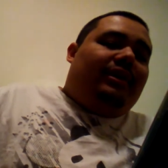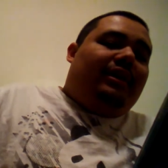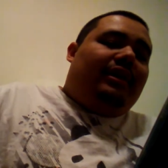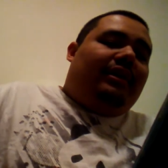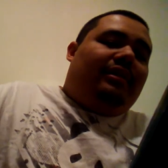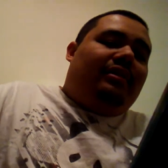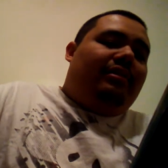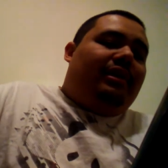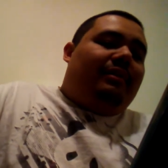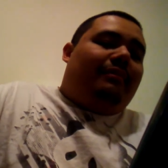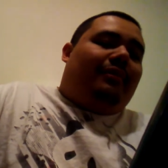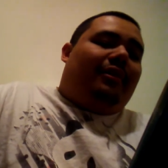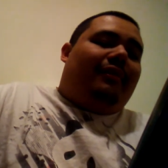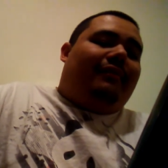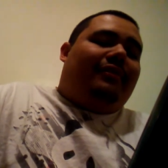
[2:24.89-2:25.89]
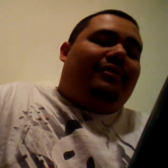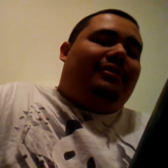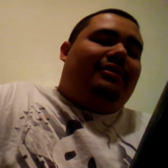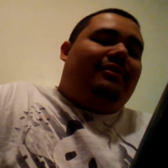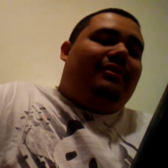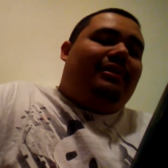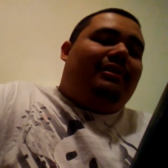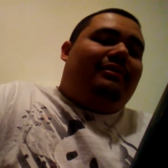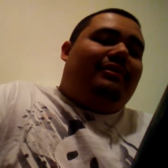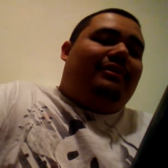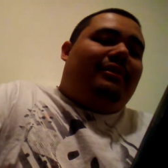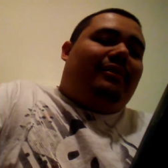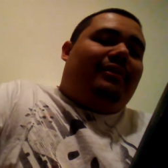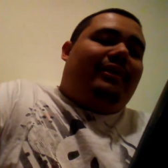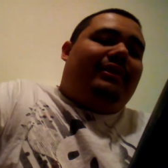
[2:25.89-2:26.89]
including Marvel Studios'
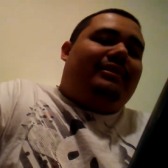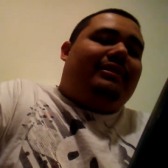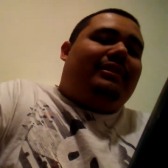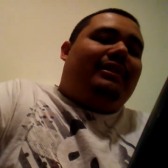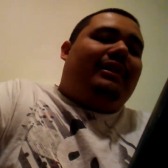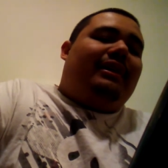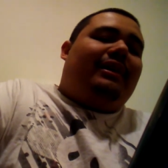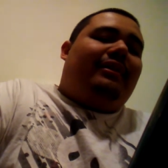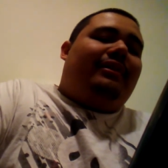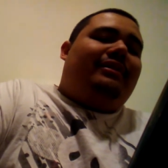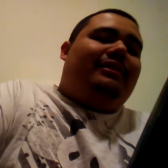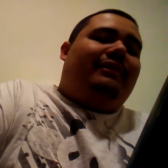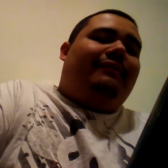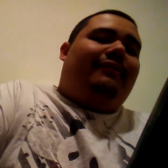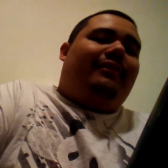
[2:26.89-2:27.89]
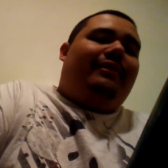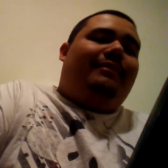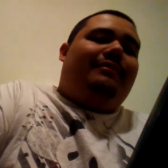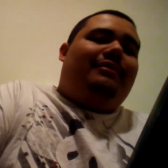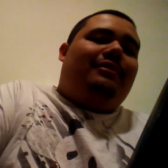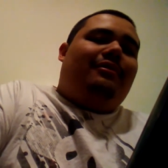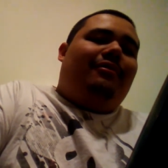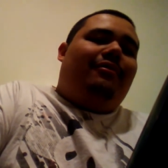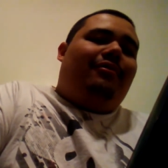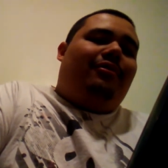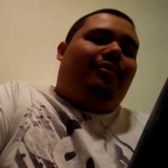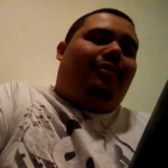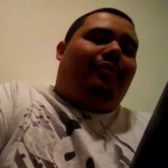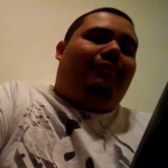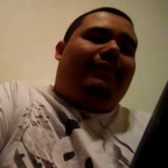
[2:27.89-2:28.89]
Guardians of the Galaxy Volume 2,
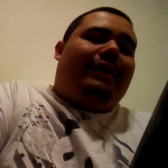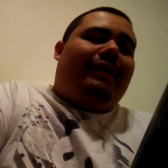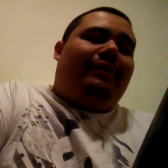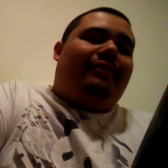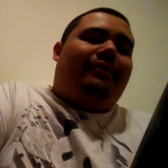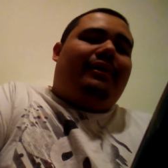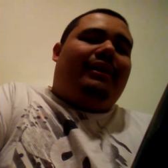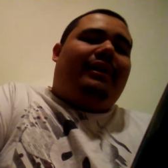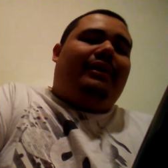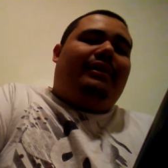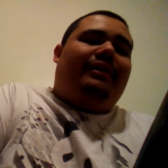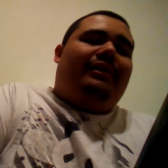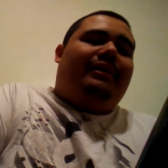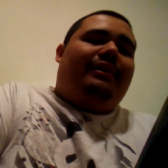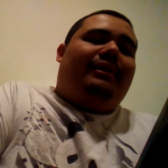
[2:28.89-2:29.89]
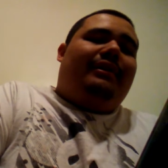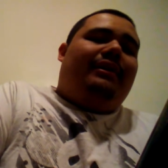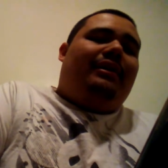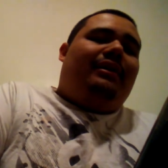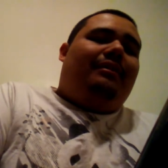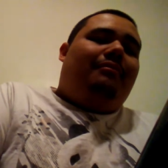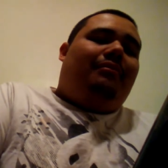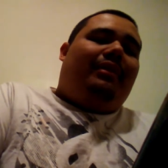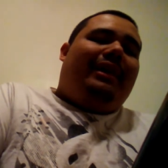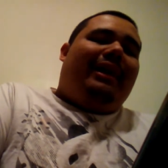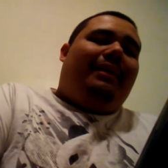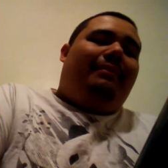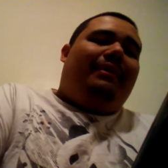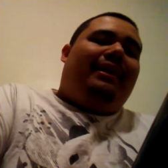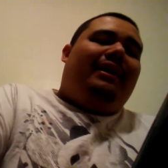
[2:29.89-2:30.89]
Thor Ragnarok,
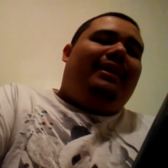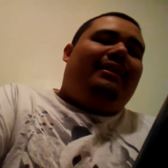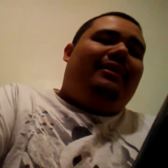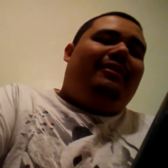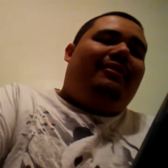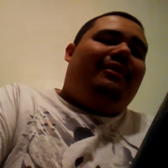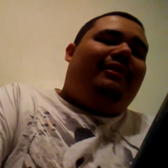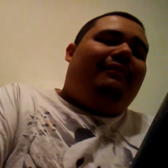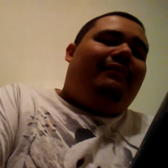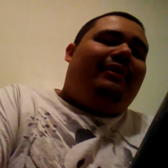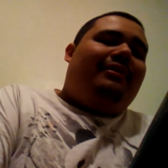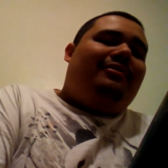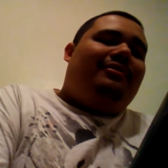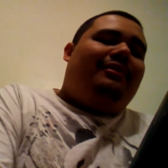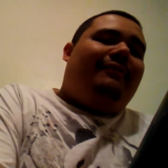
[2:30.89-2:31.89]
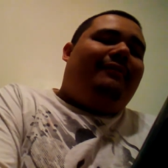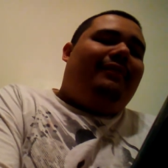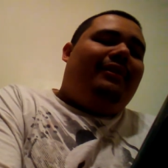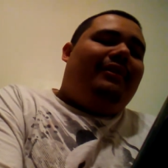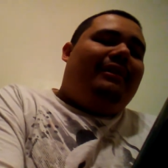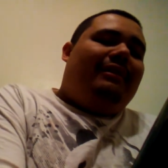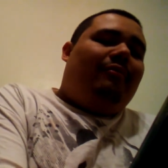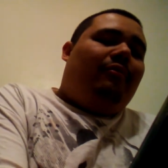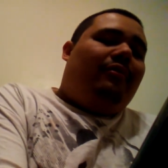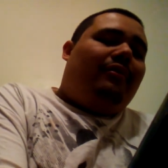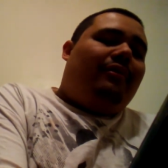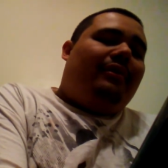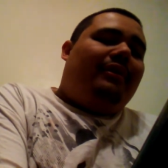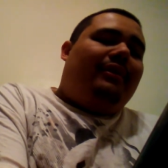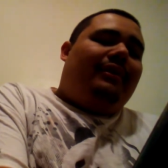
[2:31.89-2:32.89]
Black Panther, and Avengers Infinity
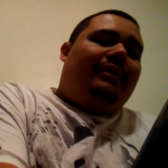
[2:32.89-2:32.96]
War.